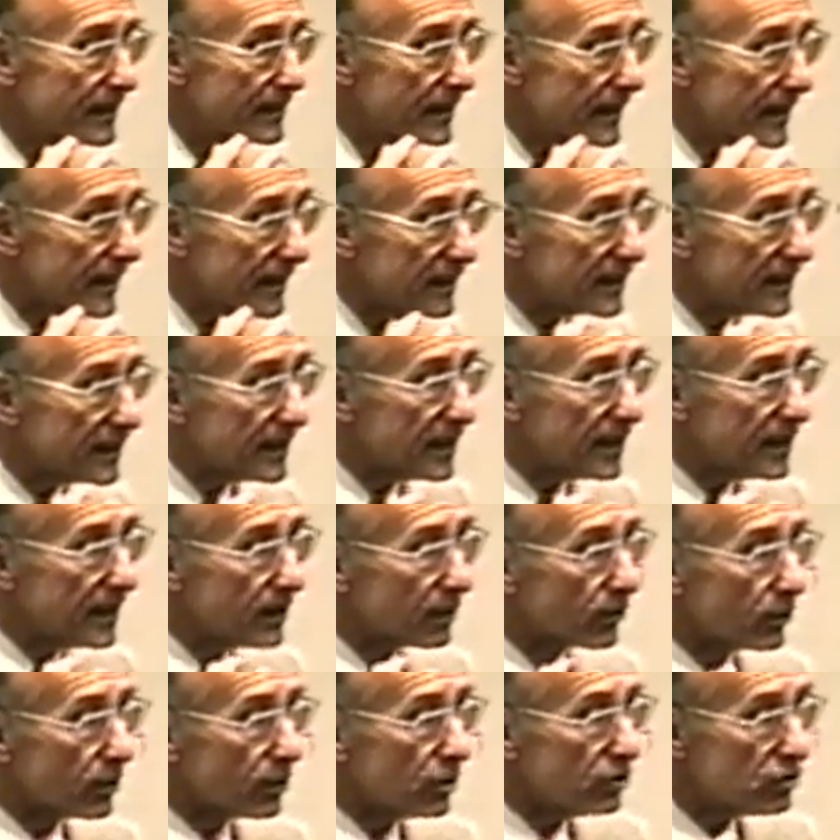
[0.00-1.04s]

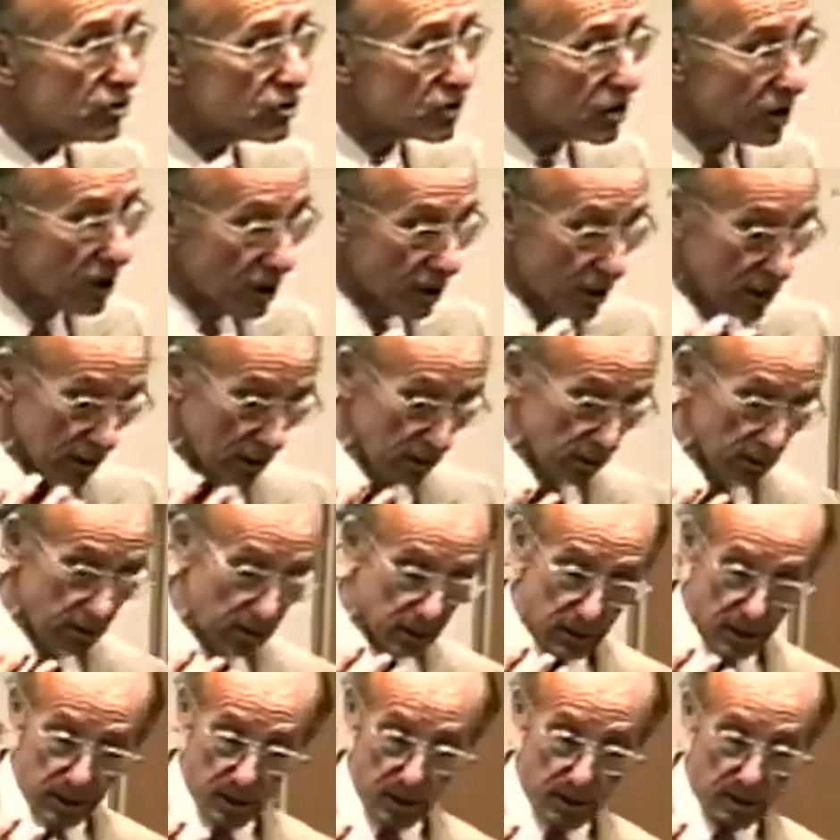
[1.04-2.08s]
inherent in
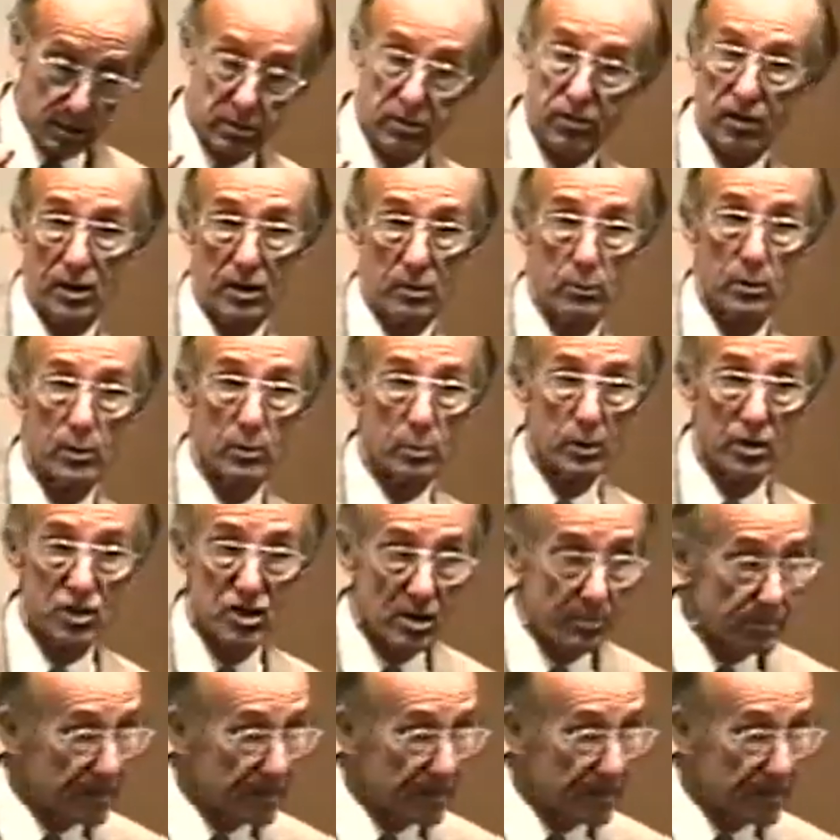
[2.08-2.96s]
the thing with which it